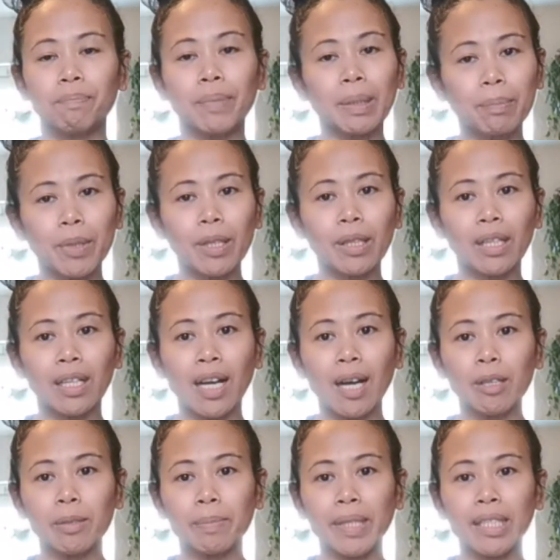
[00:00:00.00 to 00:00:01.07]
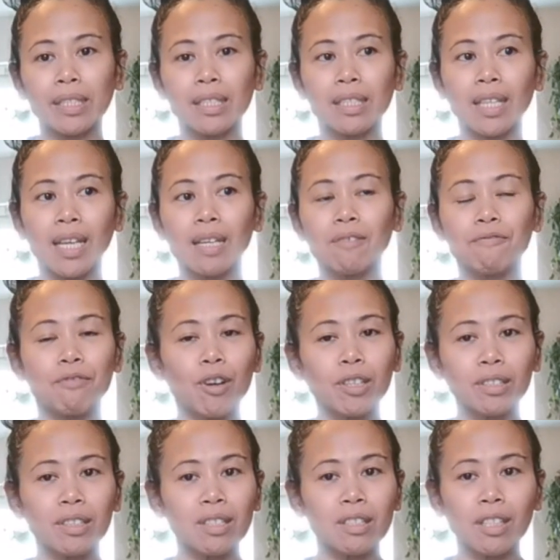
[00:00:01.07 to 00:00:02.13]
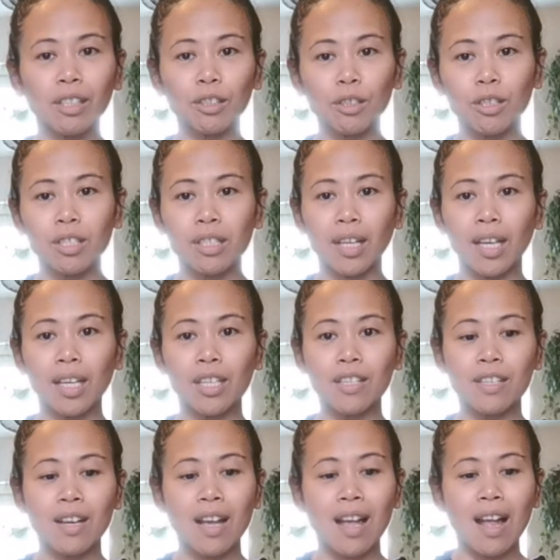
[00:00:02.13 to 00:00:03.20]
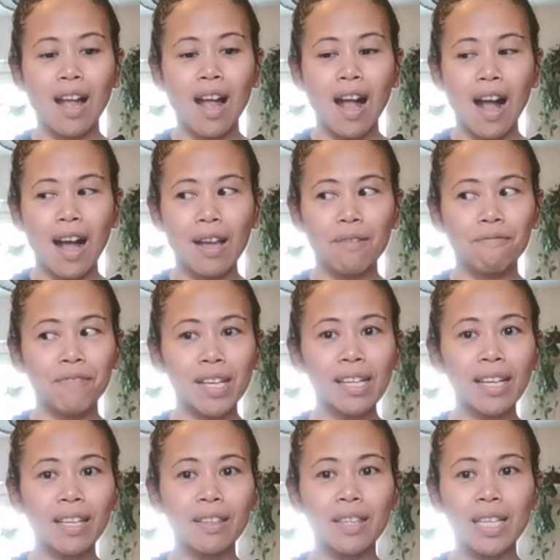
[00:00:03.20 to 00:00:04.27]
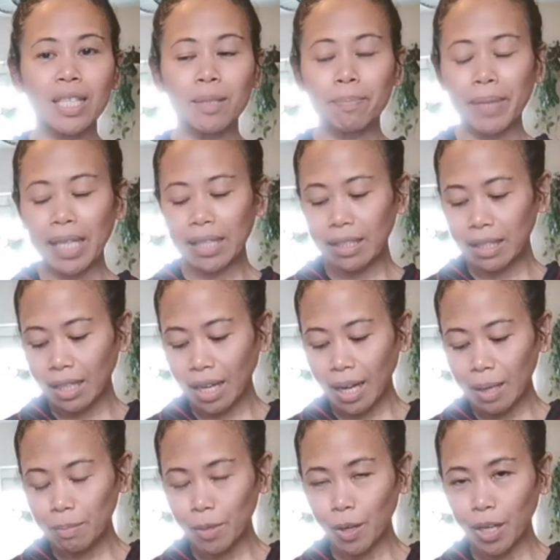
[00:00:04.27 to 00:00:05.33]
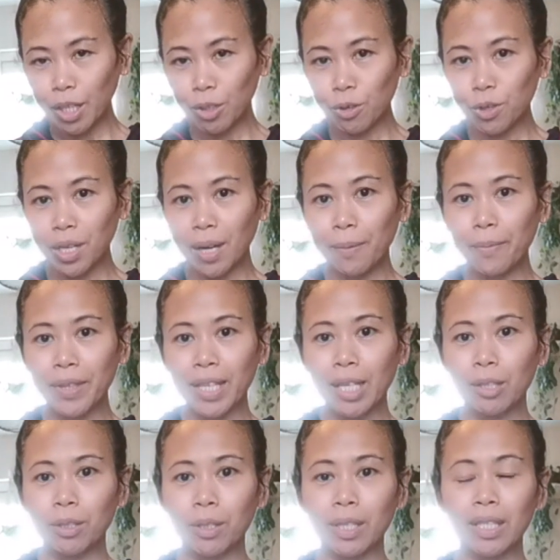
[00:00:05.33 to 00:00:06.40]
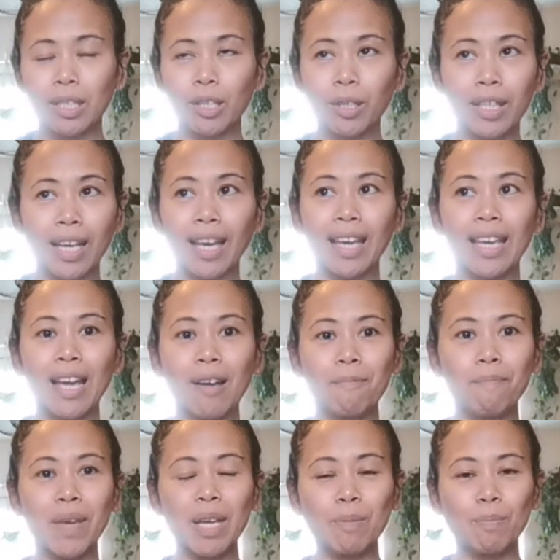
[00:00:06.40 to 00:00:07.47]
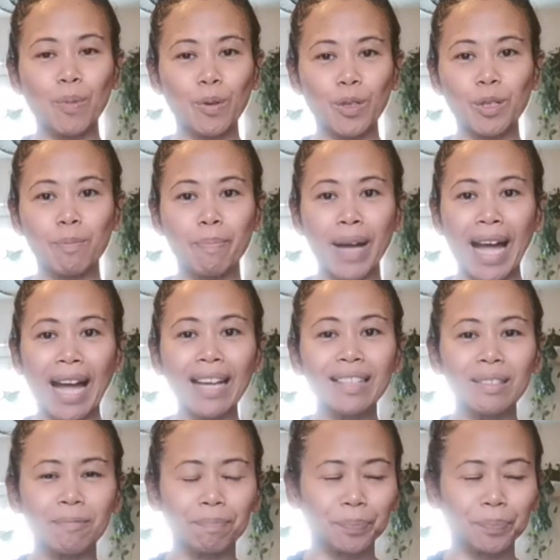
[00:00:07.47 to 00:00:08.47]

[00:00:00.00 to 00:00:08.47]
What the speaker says: popular houseplants take front and center stage, I feel like these plants that I'm going to share with you today have been pushed back.